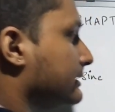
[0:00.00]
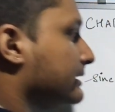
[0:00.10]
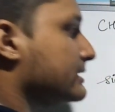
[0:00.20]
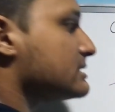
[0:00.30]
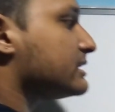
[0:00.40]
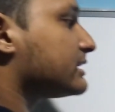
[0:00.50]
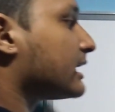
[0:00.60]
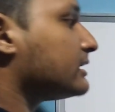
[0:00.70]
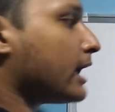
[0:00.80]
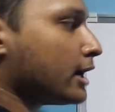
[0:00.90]
That is, it
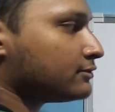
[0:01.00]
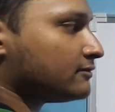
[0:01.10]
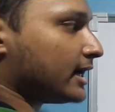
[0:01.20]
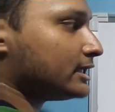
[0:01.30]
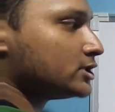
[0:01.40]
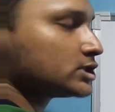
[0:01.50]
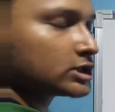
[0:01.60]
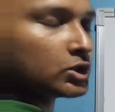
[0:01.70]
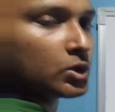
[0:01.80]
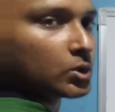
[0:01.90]
can have the
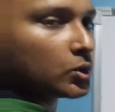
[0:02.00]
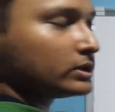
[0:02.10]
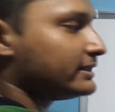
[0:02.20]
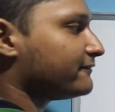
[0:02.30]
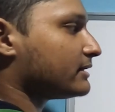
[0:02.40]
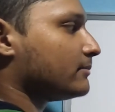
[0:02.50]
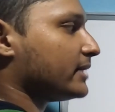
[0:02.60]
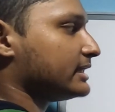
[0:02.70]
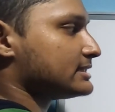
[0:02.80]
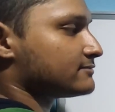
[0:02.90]
values only
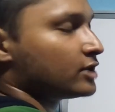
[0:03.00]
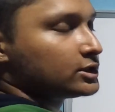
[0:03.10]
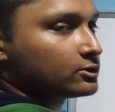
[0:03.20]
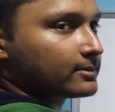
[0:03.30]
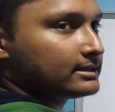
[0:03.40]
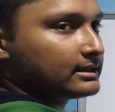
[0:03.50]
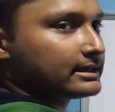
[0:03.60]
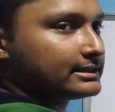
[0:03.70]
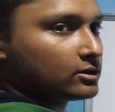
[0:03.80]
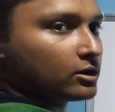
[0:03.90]
from -1 to 1
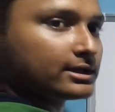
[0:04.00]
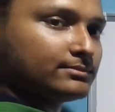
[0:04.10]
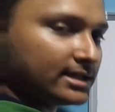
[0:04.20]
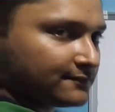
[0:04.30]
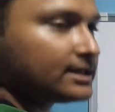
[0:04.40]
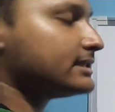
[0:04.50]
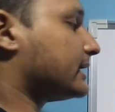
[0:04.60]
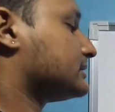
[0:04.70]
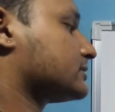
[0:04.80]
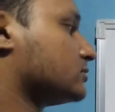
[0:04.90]
and or in between
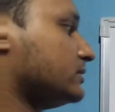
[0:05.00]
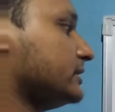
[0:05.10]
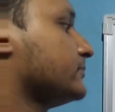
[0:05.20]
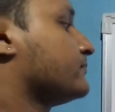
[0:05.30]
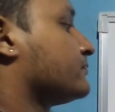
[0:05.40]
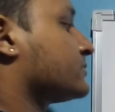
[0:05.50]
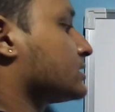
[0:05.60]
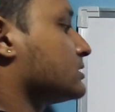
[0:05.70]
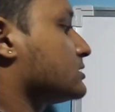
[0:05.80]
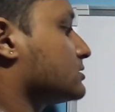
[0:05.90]
that only.
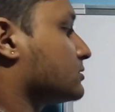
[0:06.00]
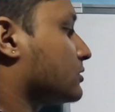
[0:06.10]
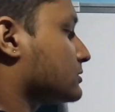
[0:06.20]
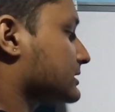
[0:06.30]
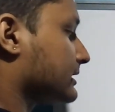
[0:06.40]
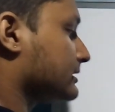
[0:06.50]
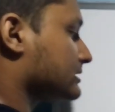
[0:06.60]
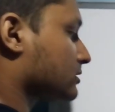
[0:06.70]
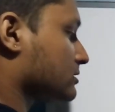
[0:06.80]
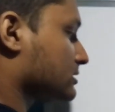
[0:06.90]
So cosine
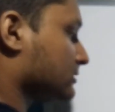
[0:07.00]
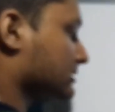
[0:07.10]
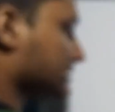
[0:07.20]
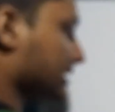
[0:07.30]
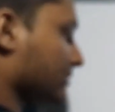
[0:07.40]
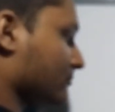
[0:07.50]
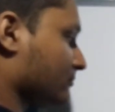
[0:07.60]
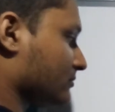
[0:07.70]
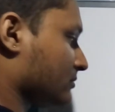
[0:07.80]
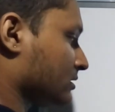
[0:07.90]
is also the same.
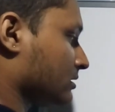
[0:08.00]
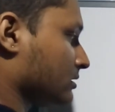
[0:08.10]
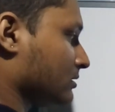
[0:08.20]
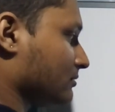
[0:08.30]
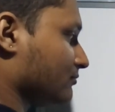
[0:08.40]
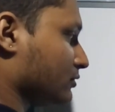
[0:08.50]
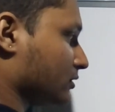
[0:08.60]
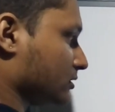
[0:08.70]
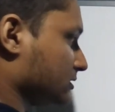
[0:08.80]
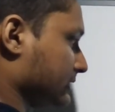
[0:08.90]

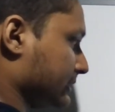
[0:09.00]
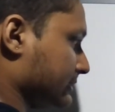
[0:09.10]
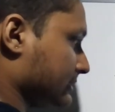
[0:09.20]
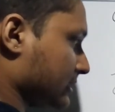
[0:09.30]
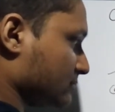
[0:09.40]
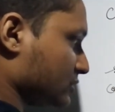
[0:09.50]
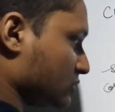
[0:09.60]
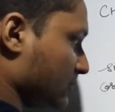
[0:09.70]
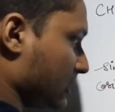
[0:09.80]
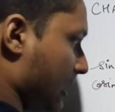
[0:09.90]
For cosine it comes
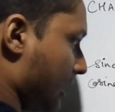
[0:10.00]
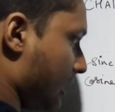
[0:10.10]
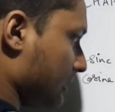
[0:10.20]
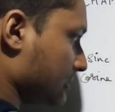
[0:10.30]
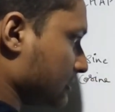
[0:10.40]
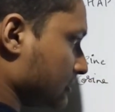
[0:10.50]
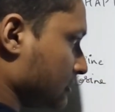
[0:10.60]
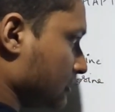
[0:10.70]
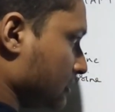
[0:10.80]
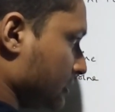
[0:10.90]
to be r
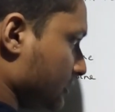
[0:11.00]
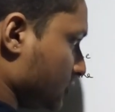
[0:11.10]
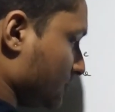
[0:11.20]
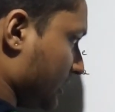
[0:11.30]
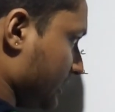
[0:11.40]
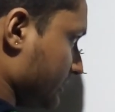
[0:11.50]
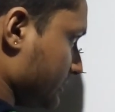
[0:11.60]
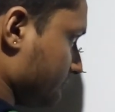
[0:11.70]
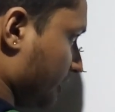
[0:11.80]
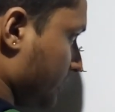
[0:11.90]
to
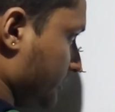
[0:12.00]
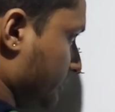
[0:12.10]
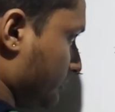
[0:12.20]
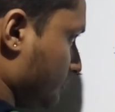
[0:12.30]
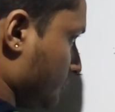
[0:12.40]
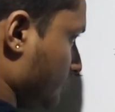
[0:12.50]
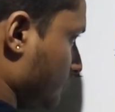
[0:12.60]
-1 to